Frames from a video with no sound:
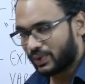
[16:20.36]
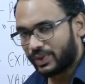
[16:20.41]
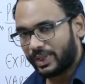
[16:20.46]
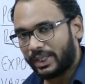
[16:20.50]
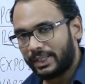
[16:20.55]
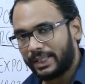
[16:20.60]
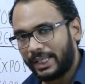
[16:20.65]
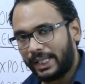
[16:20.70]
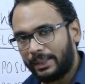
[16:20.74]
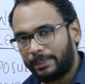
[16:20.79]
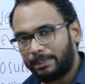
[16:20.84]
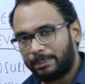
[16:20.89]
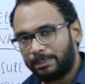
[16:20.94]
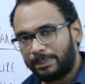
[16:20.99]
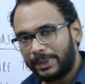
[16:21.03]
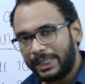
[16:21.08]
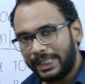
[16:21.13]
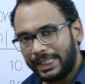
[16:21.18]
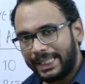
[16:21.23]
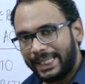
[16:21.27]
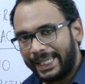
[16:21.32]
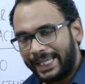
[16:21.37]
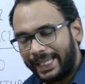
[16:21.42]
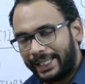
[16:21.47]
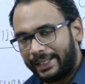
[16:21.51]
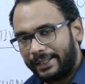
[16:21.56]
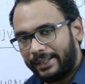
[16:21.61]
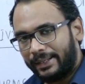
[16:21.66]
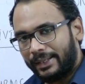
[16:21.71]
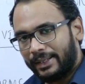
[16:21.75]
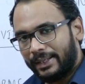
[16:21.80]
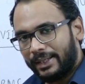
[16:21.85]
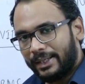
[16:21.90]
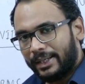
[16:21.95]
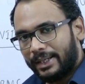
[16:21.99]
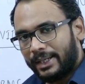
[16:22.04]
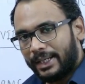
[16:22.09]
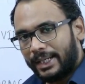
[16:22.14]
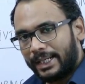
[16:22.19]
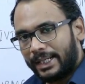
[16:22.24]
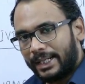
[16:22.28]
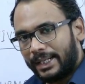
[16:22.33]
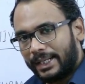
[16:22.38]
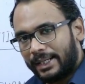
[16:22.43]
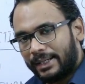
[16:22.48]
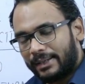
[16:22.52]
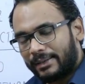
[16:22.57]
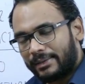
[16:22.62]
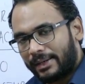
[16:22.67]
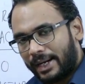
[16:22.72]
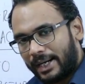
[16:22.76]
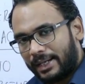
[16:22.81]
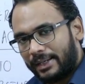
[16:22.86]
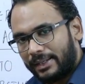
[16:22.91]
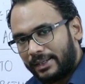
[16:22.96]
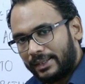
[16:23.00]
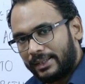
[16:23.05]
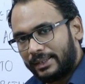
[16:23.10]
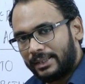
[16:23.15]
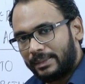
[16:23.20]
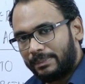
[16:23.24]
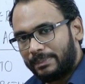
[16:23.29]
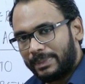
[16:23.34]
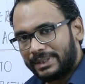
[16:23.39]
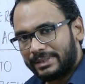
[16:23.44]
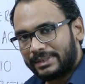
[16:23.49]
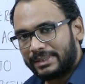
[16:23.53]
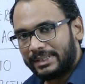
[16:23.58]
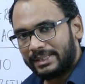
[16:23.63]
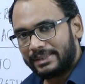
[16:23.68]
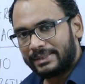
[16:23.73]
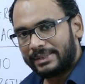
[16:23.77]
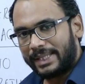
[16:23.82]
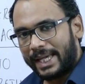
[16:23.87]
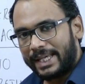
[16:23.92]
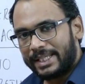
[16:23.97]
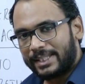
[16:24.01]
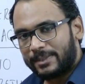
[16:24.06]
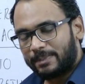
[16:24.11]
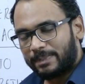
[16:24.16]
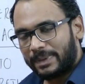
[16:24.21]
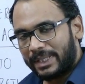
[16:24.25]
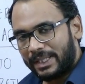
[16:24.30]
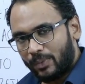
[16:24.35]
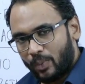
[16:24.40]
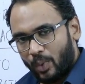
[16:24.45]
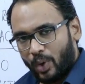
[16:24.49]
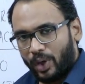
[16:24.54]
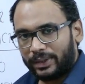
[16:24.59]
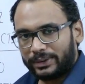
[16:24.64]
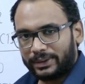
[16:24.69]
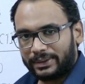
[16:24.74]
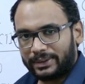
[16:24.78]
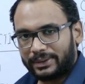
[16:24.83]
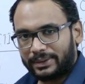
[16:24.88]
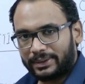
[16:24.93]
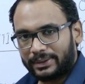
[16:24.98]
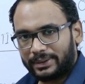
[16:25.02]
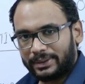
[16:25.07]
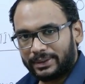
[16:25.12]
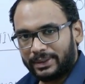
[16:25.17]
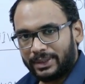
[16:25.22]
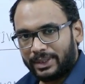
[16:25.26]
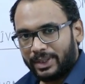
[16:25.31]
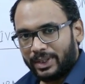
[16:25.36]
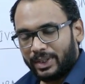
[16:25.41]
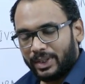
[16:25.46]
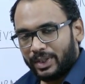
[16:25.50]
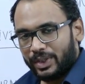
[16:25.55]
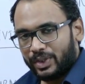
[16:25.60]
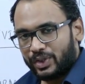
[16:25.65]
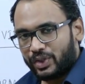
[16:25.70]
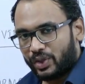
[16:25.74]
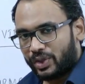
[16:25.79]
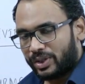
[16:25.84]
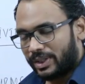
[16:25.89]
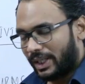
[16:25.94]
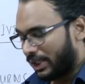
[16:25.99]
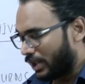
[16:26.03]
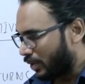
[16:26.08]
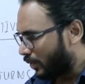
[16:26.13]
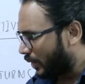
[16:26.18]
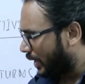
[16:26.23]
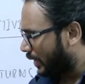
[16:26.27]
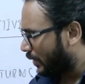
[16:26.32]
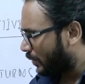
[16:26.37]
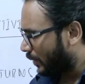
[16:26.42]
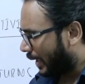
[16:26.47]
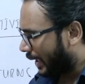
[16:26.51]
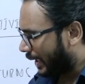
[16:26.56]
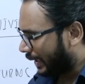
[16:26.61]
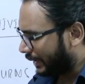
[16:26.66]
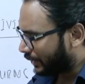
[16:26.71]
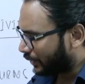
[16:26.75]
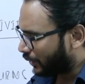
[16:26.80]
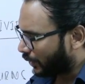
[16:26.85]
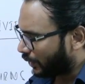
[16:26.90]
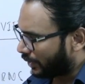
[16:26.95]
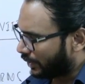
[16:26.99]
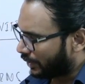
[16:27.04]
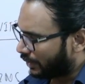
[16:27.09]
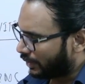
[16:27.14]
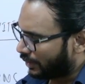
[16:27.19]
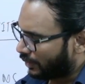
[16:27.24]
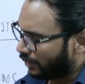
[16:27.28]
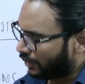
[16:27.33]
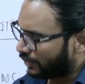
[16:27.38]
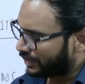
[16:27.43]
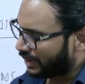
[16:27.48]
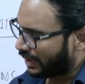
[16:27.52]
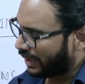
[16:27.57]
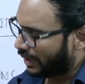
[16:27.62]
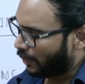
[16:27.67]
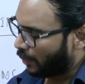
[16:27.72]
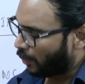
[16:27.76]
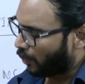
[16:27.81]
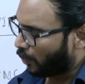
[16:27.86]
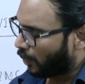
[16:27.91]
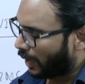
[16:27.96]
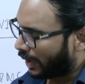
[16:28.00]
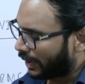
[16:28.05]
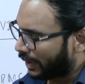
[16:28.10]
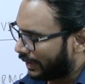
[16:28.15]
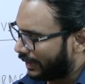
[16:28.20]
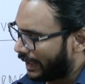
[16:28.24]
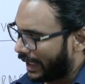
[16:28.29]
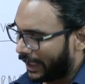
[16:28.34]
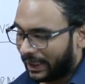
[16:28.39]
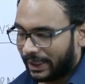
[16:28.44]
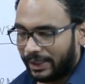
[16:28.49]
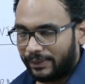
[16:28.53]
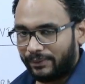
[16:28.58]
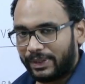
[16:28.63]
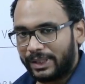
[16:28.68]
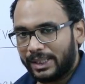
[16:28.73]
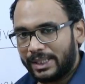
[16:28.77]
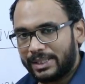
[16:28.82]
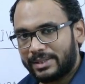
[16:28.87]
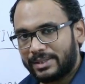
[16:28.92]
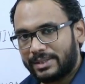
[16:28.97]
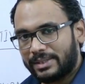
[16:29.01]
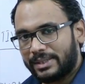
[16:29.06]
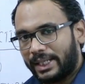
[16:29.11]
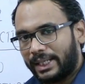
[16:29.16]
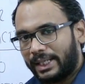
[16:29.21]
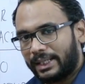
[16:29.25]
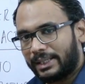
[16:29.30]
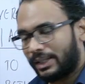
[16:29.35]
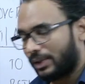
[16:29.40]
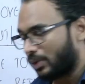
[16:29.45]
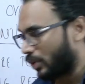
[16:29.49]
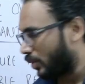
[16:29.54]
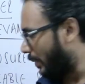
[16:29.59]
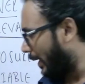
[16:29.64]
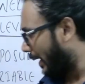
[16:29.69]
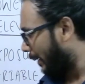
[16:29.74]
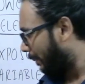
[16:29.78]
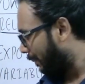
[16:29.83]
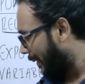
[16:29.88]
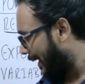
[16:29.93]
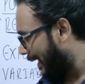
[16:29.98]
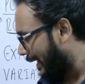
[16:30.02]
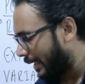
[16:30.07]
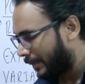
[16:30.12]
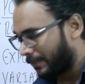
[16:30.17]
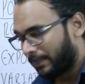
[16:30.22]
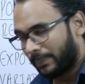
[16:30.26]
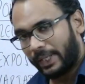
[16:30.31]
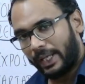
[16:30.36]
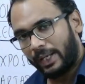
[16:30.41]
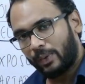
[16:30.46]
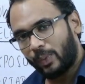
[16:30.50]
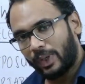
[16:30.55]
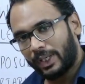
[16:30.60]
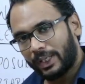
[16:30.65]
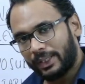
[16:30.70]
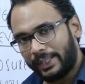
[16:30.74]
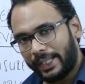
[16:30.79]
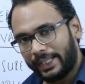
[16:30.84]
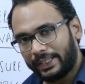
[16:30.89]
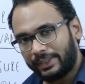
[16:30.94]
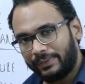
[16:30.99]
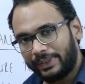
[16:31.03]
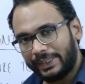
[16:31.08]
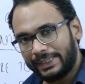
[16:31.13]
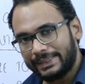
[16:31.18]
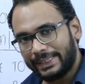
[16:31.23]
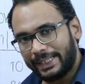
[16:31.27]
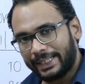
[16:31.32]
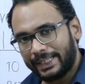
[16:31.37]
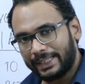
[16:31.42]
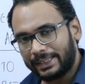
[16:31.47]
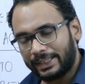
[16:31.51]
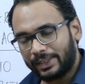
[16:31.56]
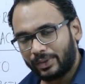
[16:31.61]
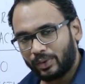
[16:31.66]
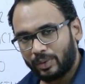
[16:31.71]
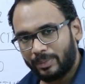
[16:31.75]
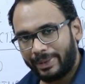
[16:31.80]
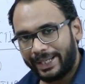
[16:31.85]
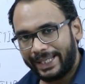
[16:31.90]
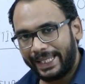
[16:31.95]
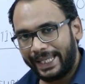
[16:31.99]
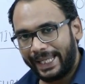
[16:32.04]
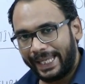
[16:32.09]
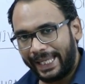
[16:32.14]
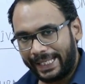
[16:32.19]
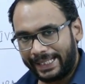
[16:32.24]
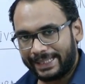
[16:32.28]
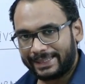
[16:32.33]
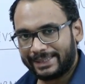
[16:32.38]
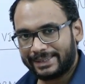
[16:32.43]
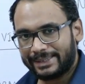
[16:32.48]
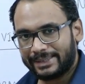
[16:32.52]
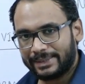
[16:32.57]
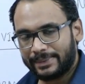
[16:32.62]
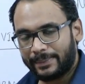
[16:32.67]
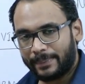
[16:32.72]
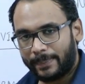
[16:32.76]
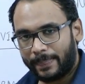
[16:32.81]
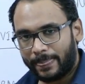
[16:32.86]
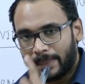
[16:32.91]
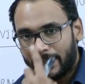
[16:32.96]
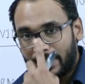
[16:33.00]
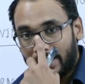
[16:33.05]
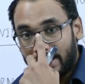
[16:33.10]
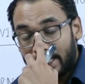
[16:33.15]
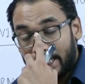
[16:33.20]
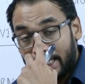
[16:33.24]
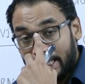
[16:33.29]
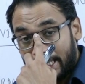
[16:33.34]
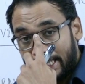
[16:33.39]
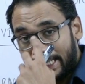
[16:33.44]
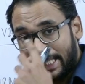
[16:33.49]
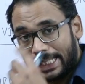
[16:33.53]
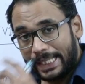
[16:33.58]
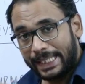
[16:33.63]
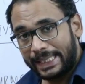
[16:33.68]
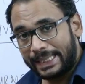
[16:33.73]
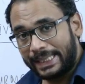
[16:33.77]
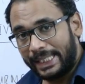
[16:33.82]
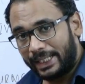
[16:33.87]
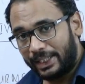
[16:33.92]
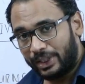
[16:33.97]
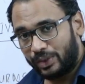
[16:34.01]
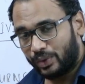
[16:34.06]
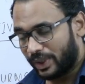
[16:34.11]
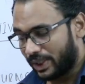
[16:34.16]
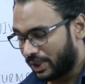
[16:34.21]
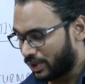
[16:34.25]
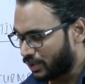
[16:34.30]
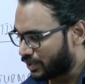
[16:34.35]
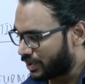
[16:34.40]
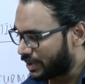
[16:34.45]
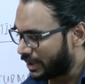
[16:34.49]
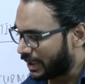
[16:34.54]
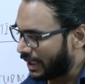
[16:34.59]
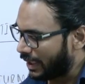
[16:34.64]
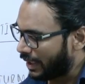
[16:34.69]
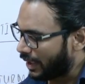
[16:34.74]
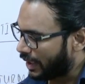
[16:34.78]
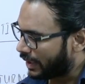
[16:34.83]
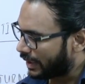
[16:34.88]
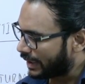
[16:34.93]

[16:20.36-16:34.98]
say that P can run the business as P wants. So then you need to ask, see what are the activities that are controlled by P and what are the activities that are controlled by X. Then you need to see,